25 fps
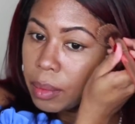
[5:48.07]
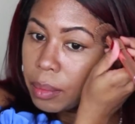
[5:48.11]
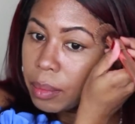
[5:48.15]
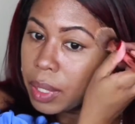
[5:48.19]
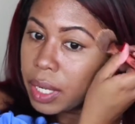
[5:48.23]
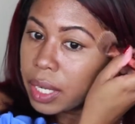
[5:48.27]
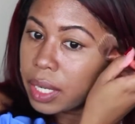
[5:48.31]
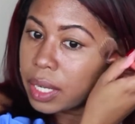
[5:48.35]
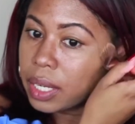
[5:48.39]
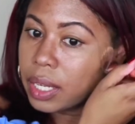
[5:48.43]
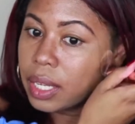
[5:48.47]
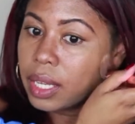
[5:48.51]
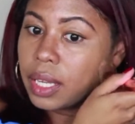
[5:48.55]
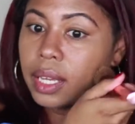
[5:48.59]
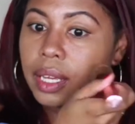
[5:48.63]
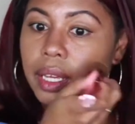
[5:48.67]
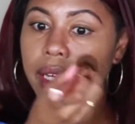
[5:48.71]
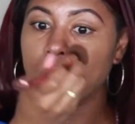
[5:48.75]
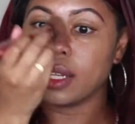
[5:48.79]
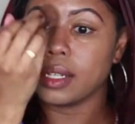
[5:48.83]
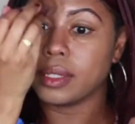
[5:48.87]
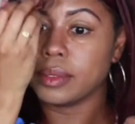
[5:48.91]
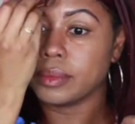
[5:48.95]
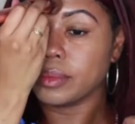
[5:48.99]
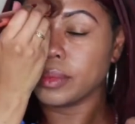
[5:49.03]
But
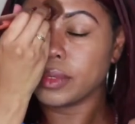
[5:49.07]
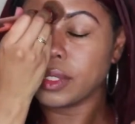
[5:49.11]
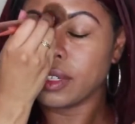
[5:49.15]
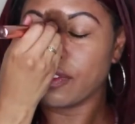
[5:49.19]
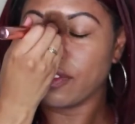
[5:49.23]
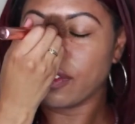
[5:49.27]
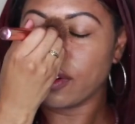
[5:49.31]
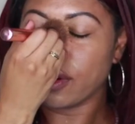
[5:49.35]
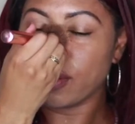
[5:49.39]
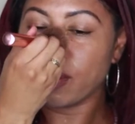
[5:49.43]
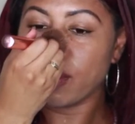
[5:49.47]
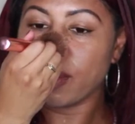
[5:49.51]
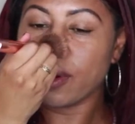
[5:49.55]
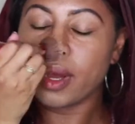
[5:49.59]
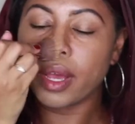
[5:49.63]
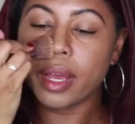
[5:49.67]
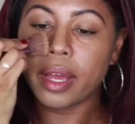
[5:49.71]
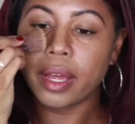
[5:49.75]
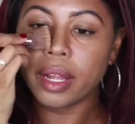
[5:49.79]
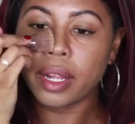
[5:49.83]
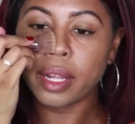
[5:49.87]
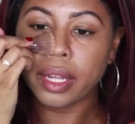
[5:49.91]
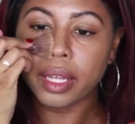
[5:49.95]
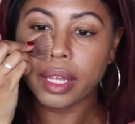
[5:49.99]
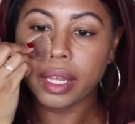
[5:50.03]
again, if you're
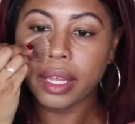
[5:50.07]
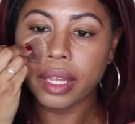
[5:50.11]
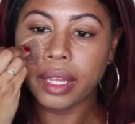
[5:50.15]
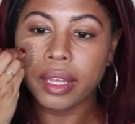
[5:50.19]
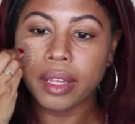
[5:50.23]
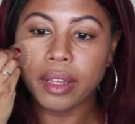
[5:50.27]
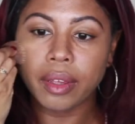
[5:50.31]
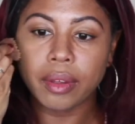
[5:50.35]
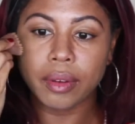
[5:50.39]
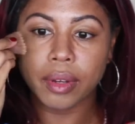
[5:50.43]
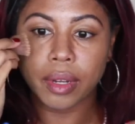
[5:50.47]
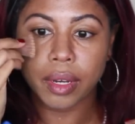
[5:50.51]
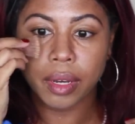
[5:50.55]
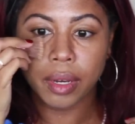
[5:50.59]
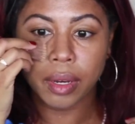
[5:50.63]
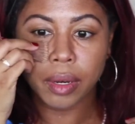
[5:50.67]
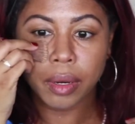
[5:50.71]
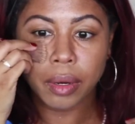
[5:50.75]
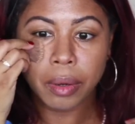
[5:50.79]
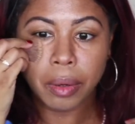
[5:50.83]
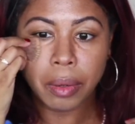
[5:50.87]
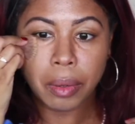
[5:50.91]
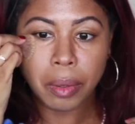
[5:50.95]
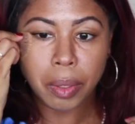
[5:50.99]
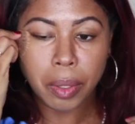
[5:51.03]
oily, you
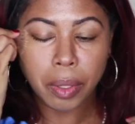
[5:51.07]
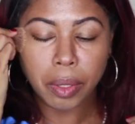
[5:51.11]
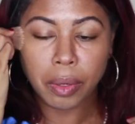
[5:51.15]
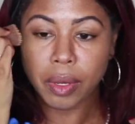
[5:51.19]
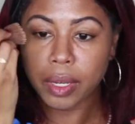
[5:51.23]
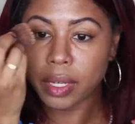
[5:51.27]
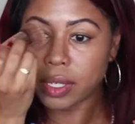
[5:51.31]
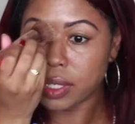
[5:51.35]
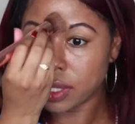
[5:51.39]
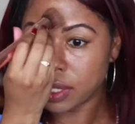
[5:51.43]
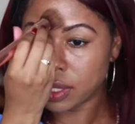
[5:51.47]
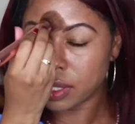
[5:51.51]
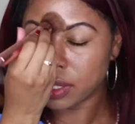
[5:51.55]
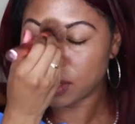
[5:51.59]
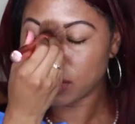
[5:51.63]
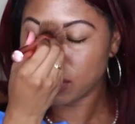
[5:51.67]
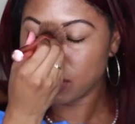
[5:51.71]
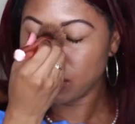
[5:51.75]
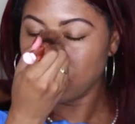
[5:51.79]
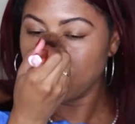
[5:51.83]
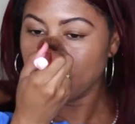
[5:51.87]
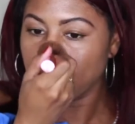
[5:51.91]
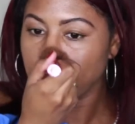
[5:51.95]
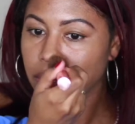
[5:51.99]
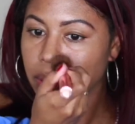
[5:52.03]
know, you could just
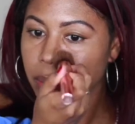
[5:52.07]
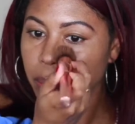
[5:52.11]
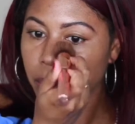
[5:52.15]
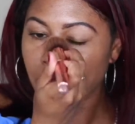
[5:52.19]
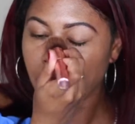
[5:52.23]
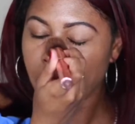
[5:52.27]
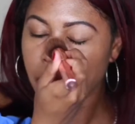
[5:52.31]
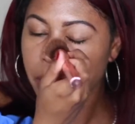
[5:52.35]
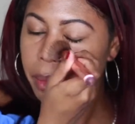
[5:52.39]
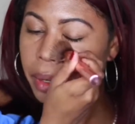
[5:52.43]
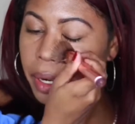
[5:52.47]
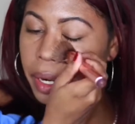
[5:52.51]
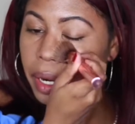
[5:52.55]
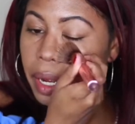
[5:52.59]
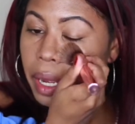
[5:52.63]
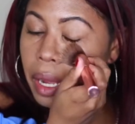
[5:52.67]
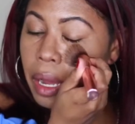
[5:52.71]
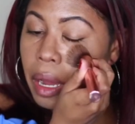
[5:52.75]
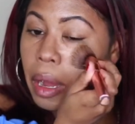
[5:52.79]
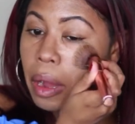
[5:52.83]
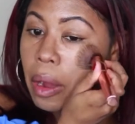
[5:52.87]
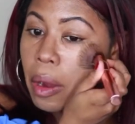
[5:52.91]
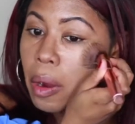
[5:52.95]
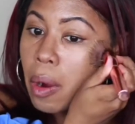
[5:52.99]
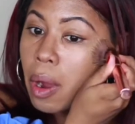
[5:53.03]
use a primer and
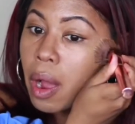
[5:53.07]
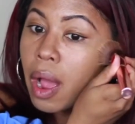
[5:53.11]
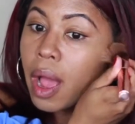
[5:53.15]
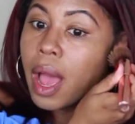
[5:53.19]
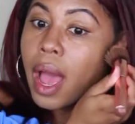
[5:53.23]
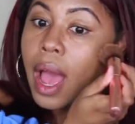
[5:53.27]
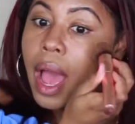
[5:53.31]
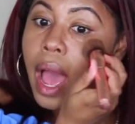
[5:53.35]
go.